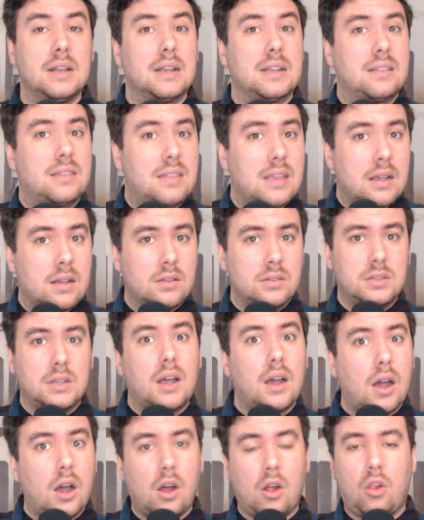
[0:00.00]
There's
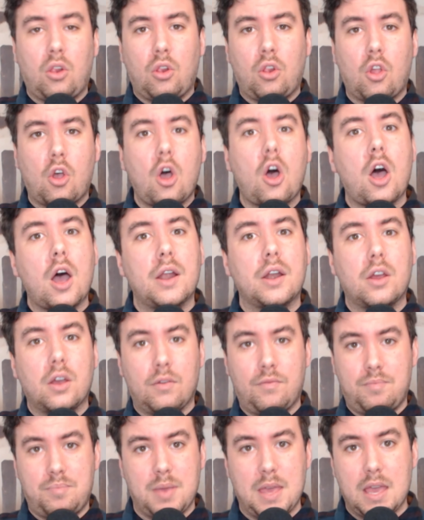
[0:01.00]
a lot
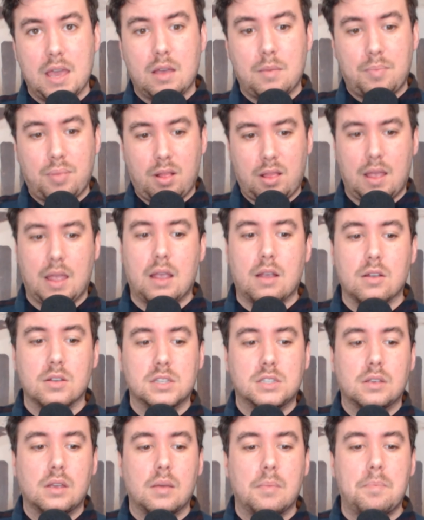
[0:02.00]
of big
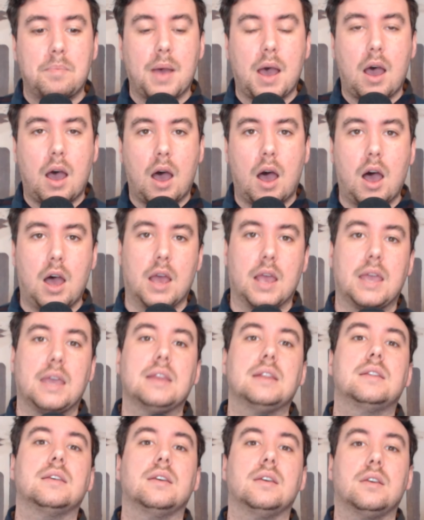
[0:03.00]
players
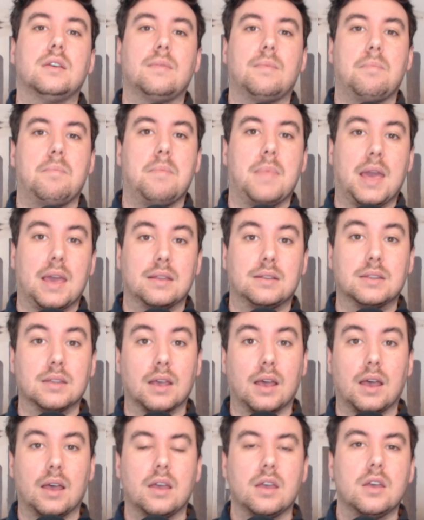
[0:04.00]
behind
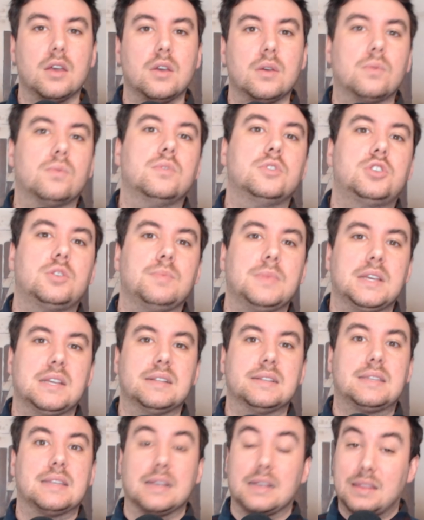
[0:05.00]
MANTA, which
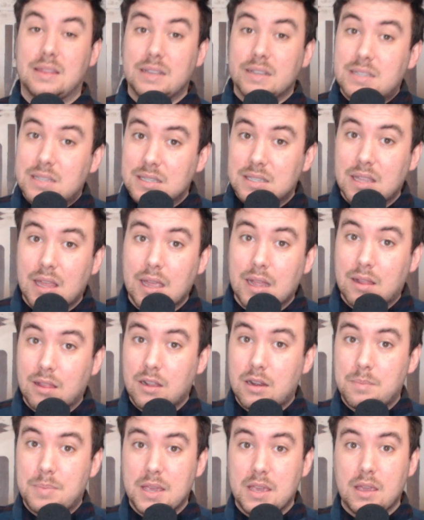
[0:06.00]
means this is likely
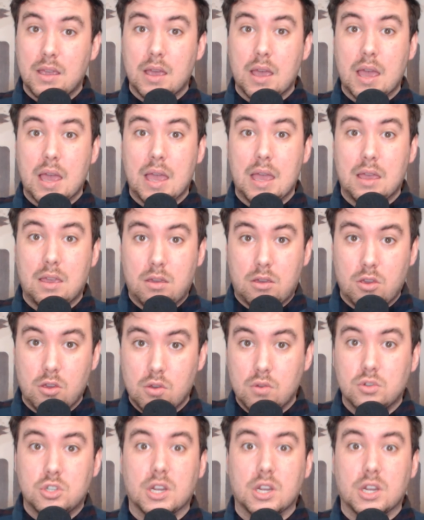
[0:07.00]
to be a huge